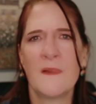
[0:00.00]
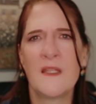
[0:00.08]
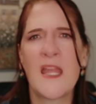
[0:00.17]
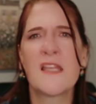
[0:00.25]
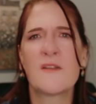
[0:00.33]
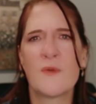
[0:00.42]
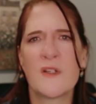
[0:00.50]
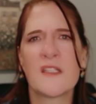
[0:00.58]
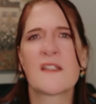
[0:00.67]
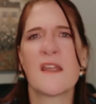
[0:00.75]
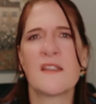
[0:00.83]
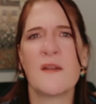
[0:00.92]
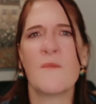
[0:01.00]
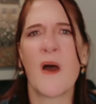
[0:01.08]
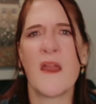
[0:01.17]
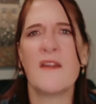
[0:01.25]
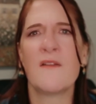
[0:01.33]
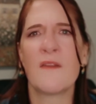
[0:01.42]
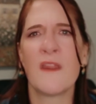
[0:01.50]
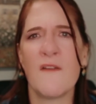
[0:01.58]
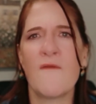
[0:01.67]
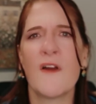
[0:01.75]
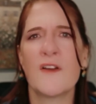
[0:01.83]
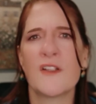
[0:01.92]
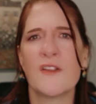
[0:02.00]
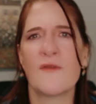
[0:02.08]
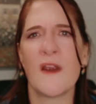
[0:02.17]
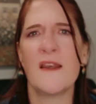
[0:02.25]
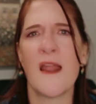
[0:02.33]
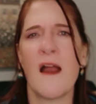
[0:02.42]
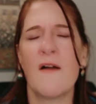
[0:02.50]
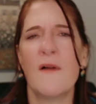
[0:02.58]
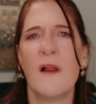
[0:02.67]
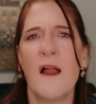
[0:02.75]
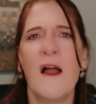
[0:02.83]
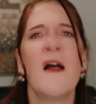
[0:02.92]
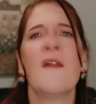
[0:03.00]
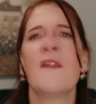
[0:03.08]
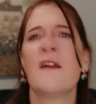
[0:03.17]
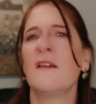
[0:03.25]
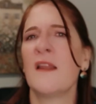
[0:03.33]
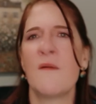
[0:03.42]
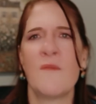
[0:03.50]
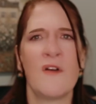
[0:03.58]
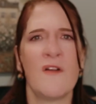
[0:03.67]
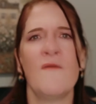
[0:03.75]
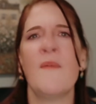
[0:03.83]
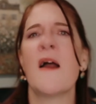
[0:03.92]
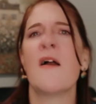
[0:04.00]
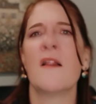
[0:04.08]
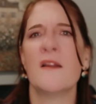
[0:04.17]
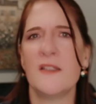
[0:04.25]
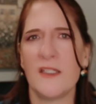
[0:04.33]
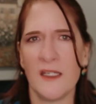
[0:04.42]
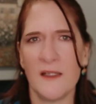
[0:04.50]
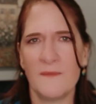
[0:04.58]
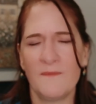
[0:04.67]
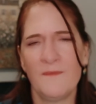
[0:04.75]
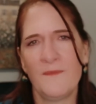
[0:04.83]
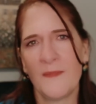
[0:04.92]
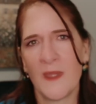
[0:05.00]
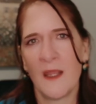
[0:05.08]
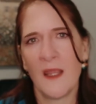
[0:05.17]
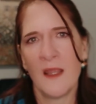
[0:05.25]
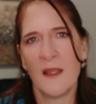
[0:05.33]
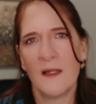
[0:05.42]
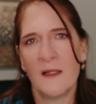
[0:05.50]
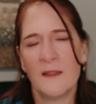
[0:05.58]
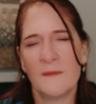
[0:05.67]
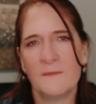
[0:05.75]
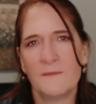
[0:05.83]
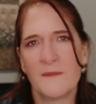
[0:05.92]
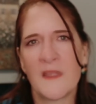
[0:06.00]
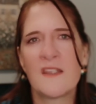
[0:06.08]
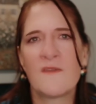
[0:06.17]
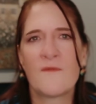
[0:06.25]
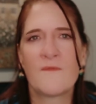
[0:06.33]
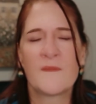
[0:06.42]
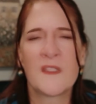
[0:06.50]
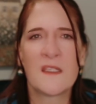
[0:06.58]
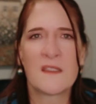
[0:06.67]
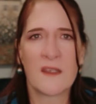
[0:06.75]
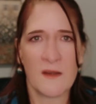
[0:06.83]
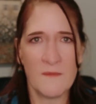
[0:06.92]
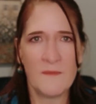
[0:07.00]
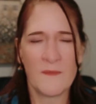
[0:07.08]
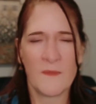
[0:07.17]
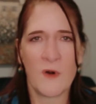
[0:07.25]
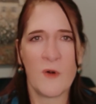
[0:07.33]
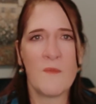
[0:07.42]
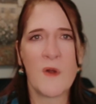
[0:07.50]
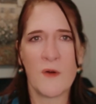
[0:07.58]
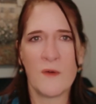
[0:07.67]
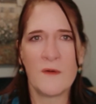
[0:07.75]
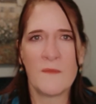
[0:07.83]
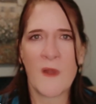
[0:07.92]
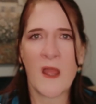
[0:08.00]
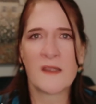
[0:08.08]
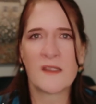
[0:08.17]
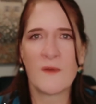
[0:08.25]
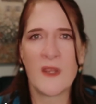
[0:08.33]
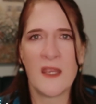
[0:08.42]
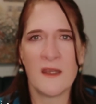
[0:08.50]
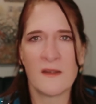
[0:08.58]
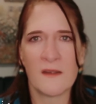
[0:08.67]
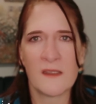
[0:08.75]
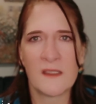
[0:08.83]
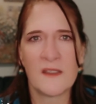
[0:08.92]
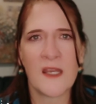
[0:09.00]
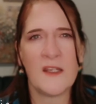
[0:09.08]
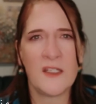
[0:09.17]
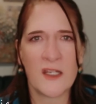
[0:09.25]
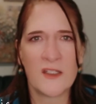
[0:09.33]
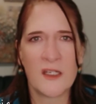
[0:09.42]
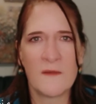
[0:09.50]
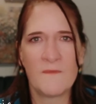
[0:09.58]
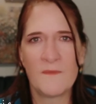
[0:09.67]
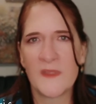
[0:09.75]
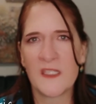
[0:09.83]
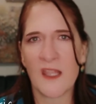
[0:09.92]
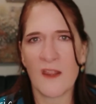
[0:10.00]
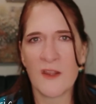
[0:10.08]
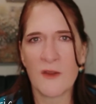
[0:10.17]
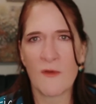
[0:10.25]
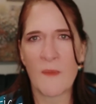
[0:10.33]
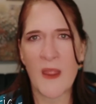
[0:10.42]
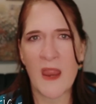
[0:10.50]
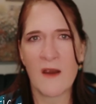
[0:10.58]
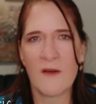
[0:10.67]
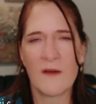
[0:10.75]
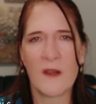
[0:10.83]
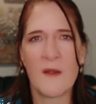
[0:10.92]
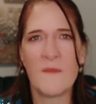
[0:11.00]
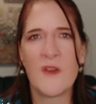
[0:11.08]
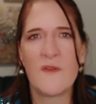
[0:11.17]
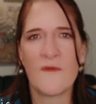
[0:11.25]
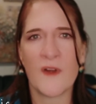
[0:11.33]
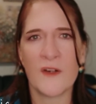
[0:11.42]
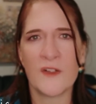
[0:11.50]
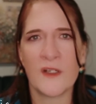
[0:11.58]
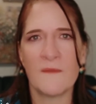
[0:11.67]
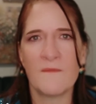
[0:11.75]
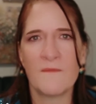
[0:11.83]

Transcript: Yes, we're discussing bodily functions right now, the glamour of biology. This system, or mode, also handles digestion, cellular repair, immune function.